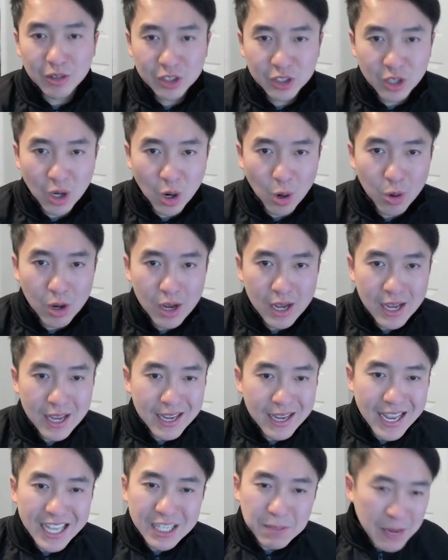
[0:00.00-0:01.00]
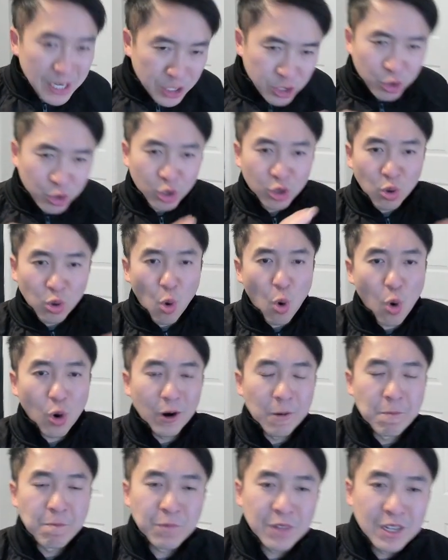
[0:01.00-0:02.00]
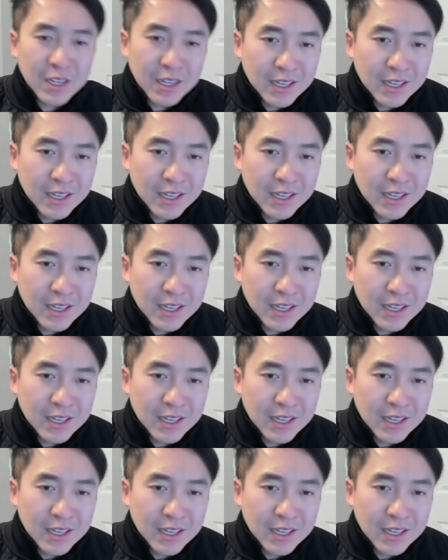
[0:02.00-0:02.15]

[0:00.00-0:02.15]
So it's mentioned in the lore